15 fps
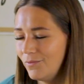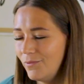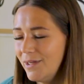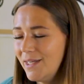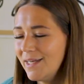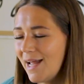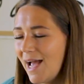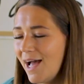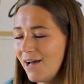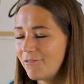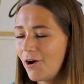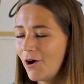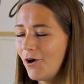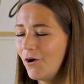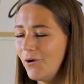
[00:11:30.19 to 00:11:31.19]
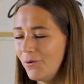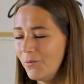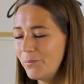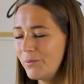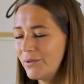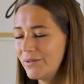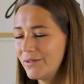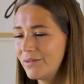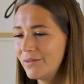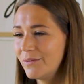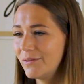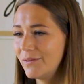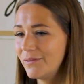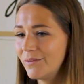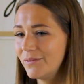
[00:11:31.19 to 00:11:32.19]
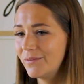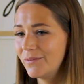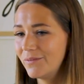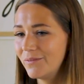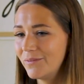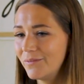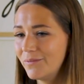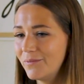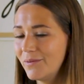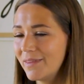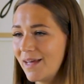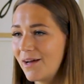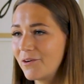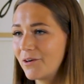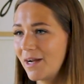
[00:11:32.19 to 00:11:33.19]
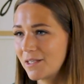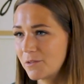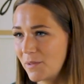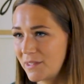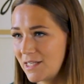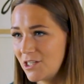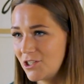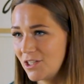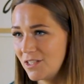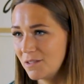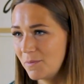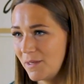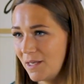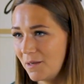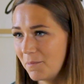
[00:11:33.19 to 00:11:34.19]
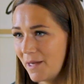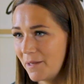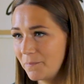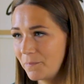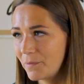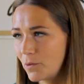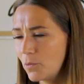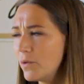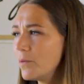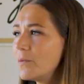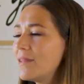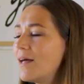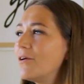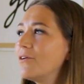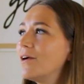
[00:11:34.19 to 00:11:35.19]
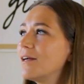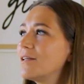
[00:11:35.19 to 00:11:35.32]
We can have hope without our expectations being met, or without our